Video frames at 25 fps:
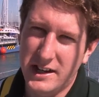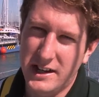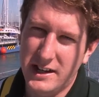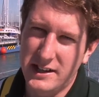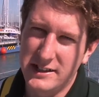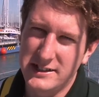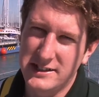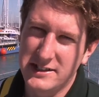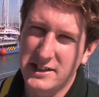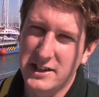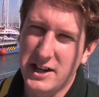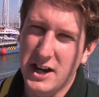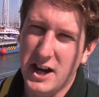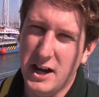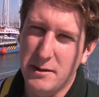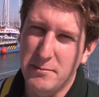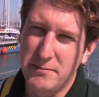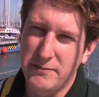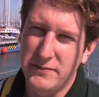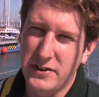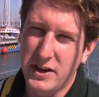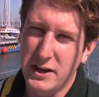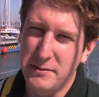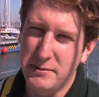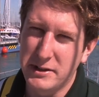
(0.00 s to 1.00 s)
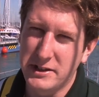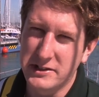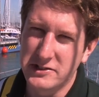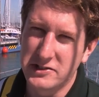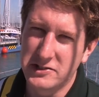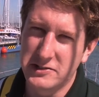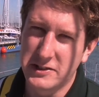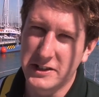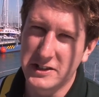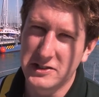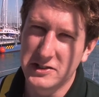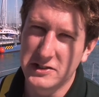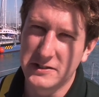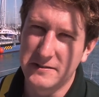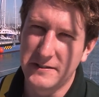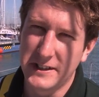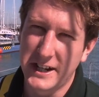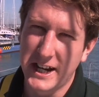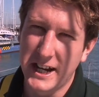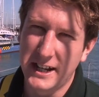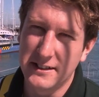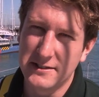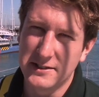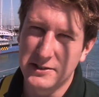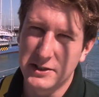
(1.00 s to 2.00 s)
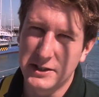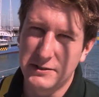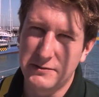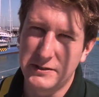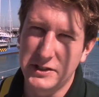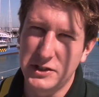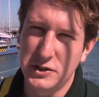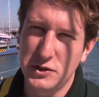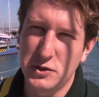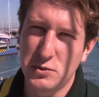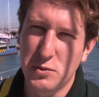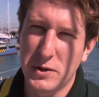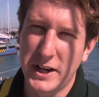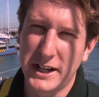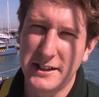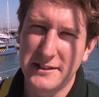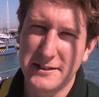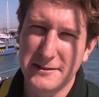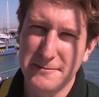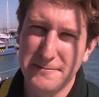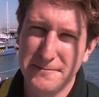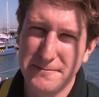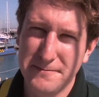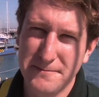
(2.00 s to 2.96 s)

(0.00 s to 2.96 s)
This is carbon fibre construction, again, to reduce weight.